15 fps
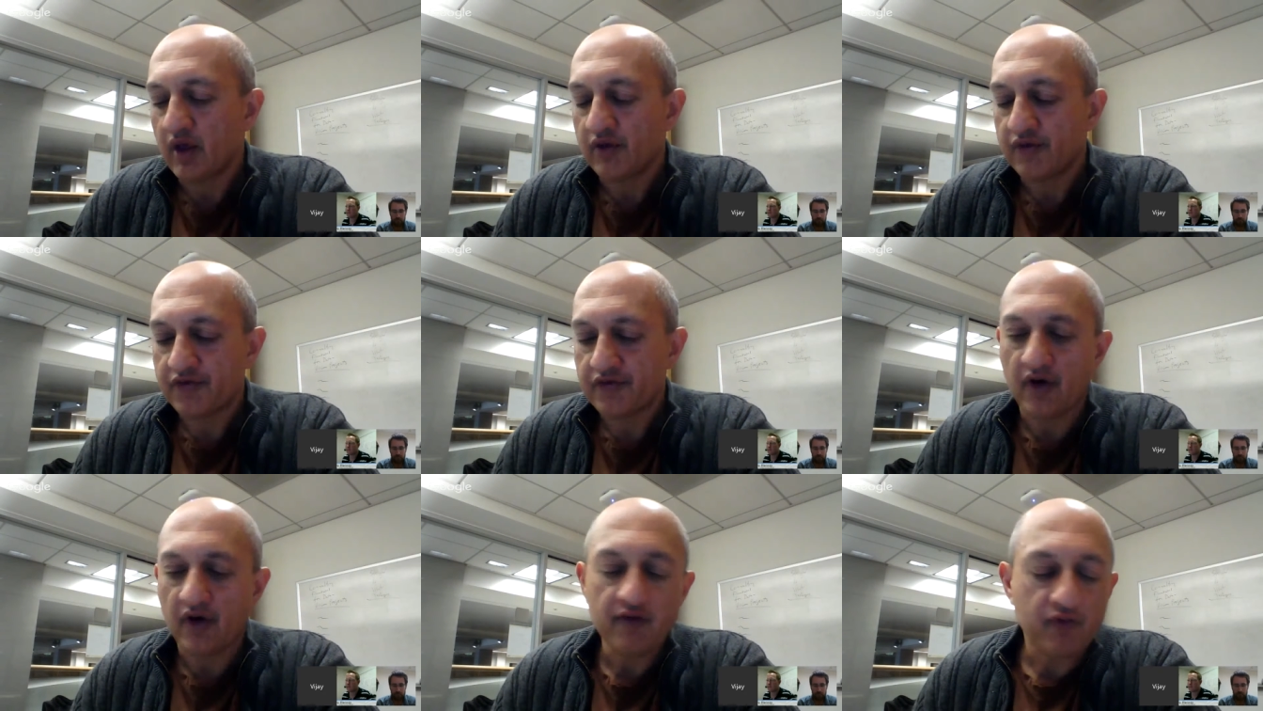
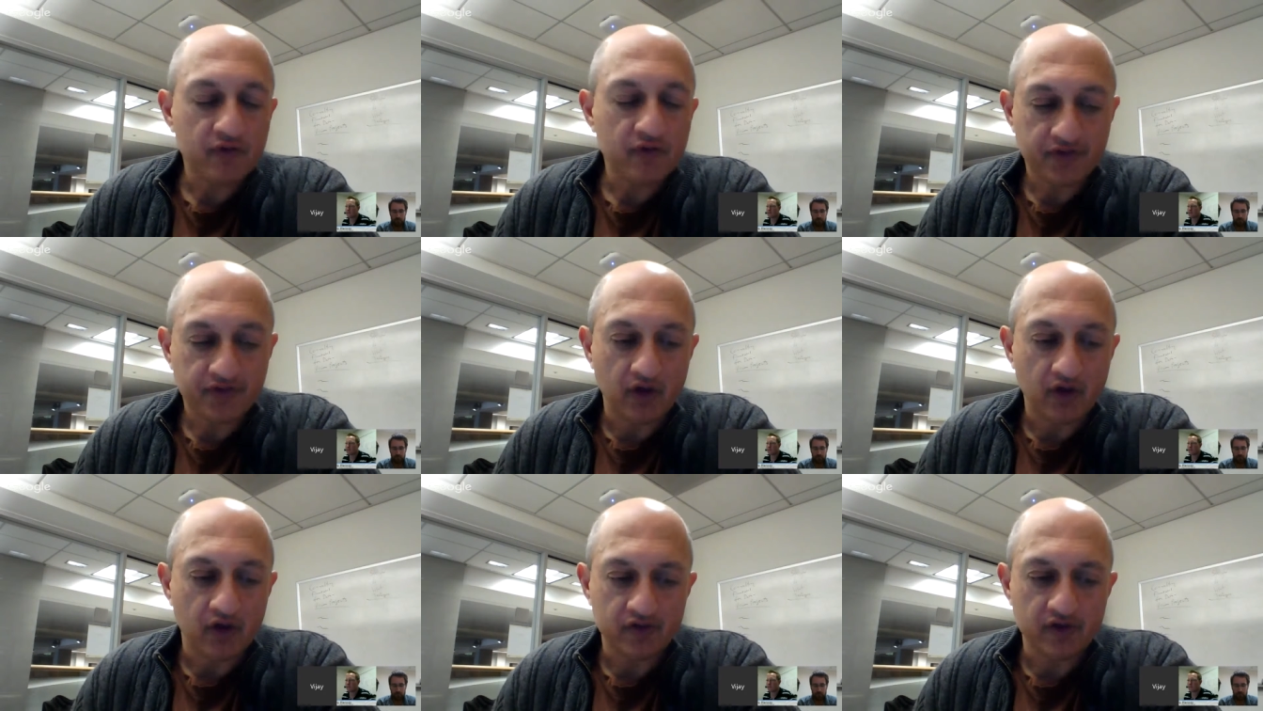software
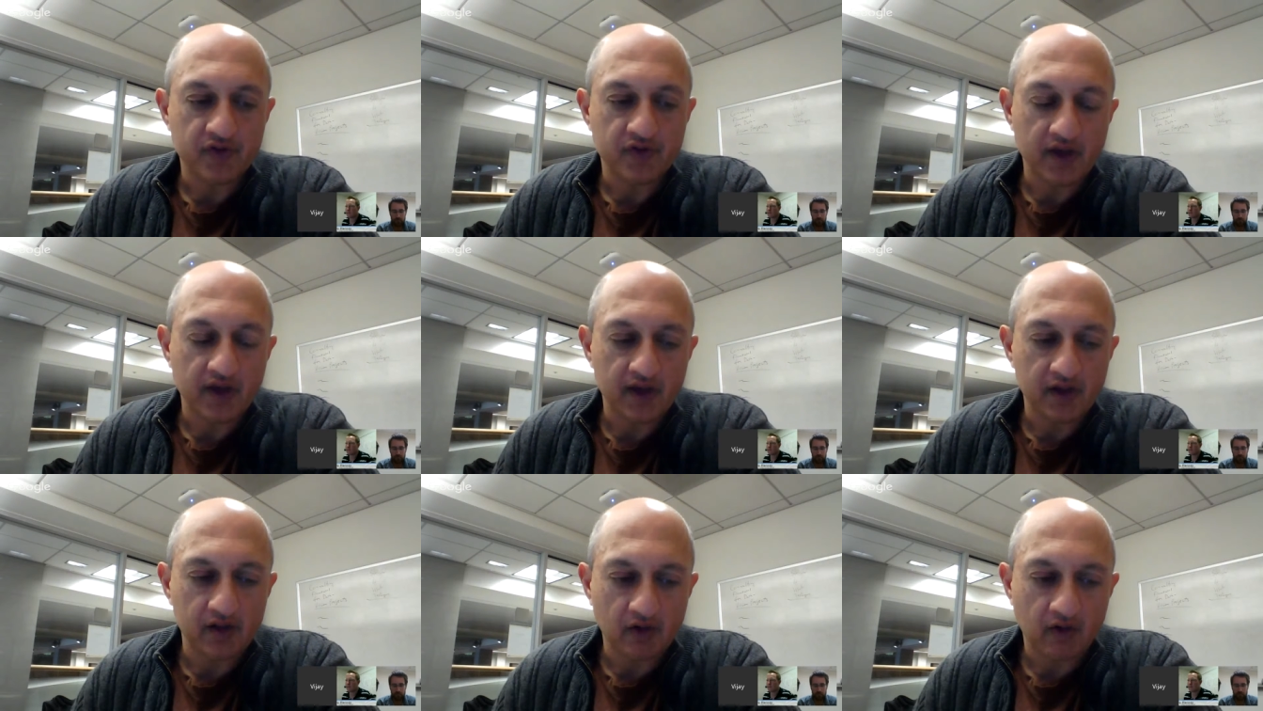skills that
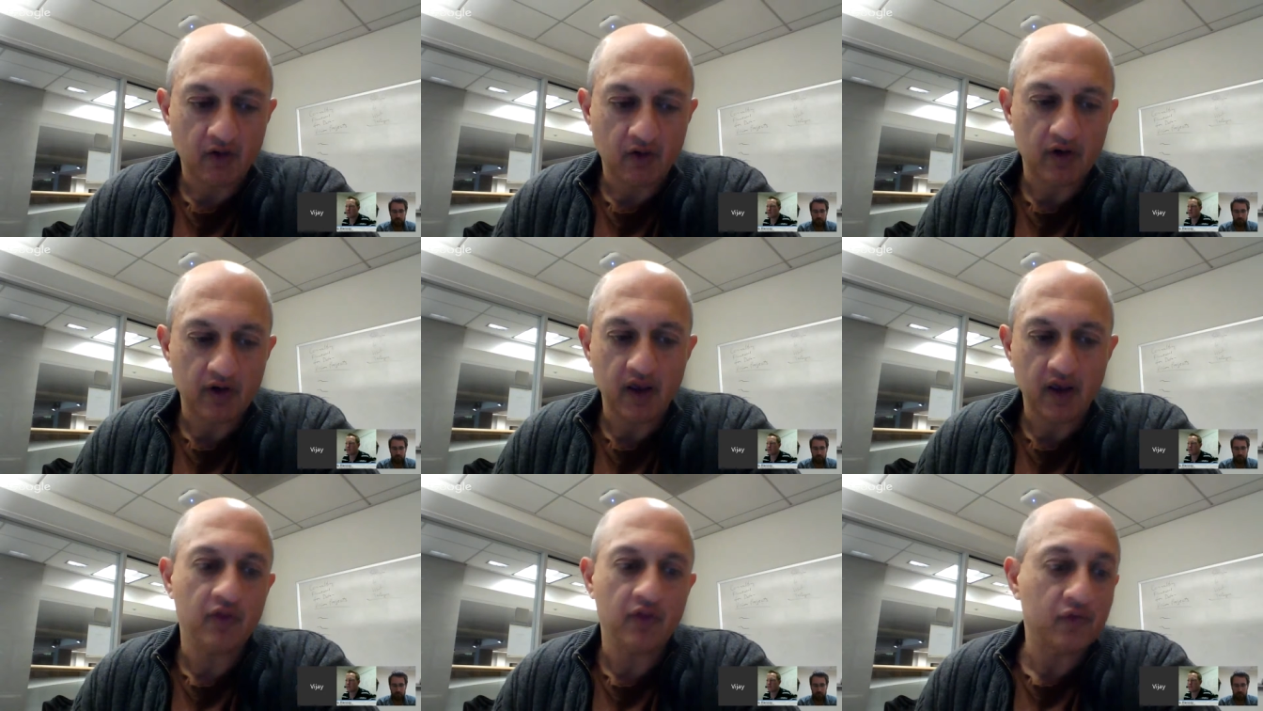they had learned
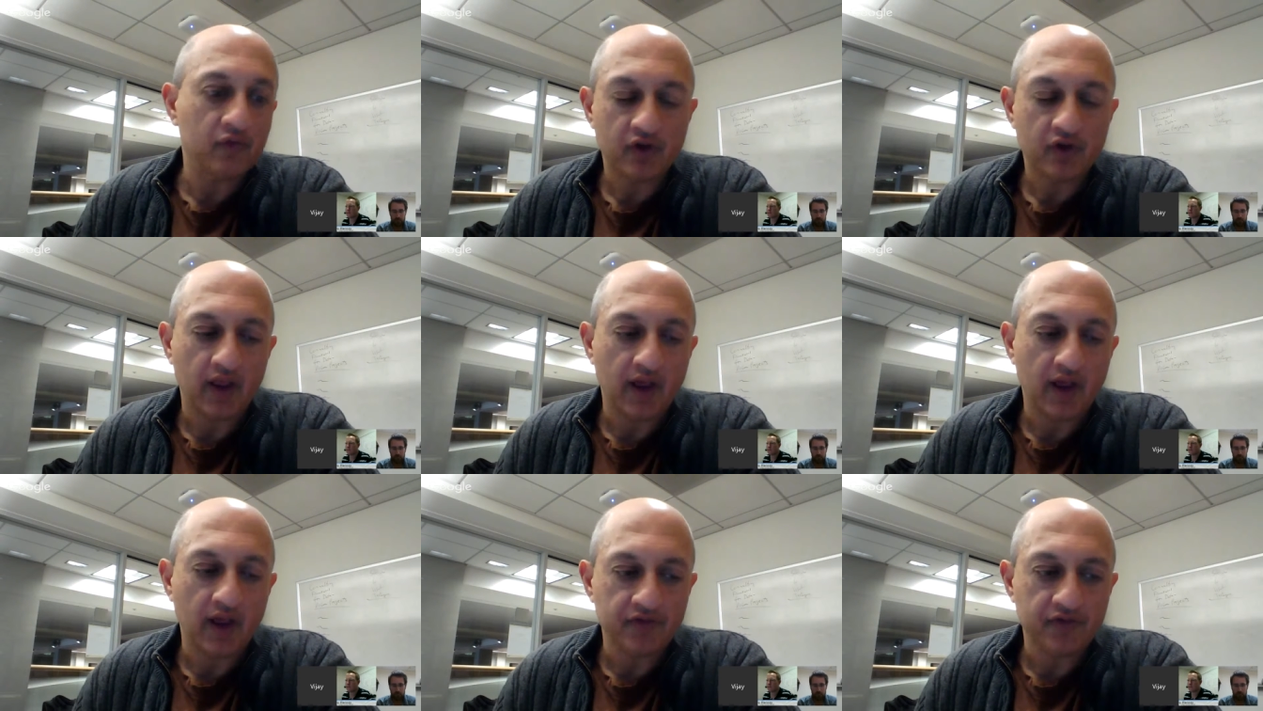in those
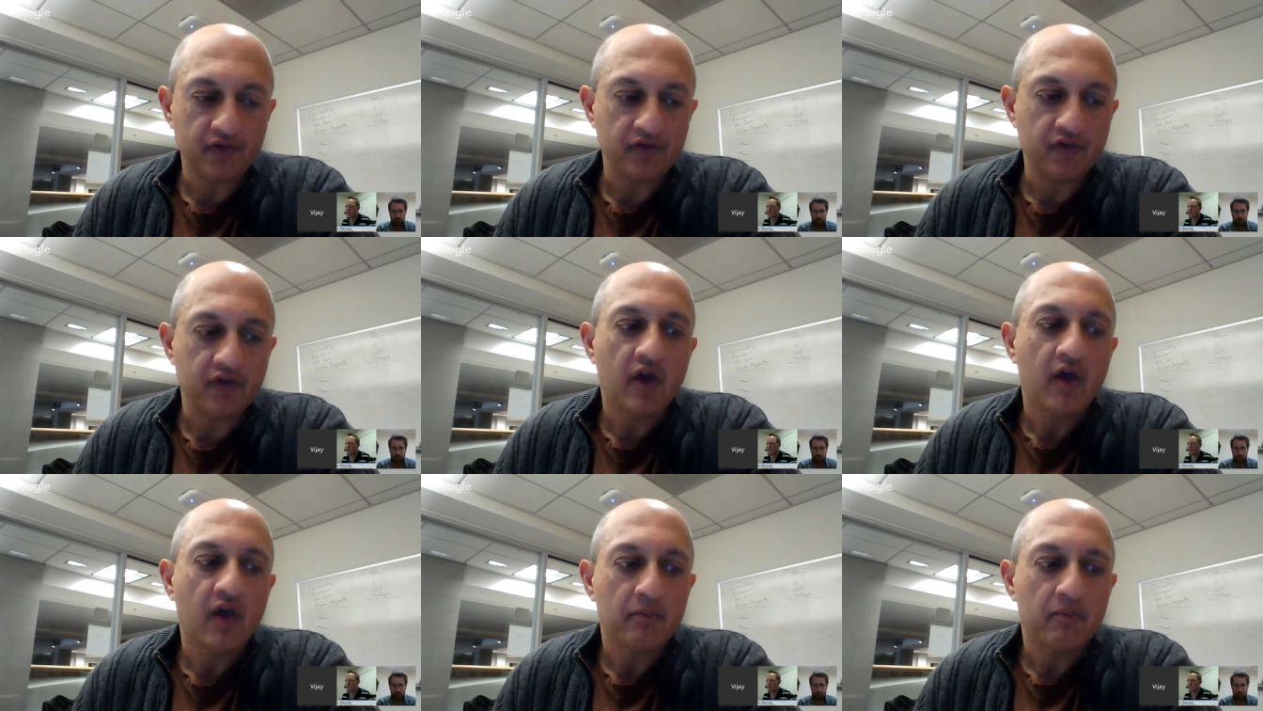classes,